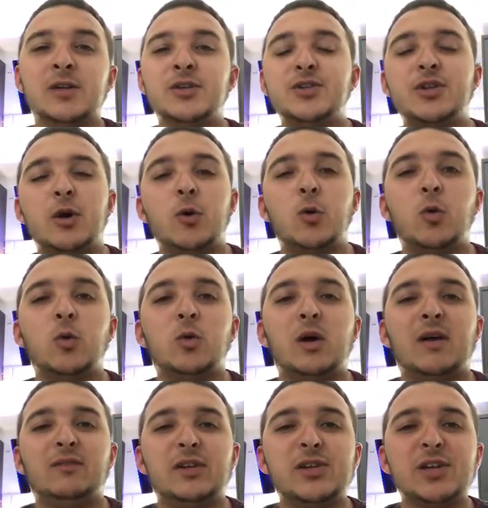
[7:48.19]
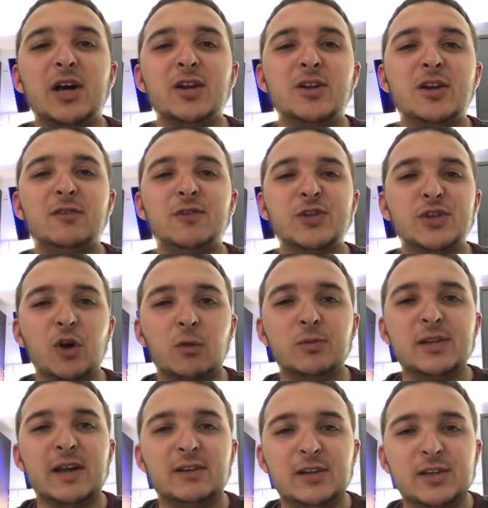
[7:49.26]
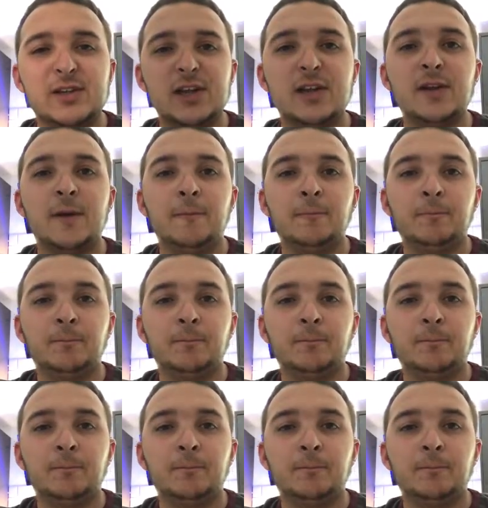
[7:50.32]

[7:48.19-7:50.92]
So I've decided I've stopped editing,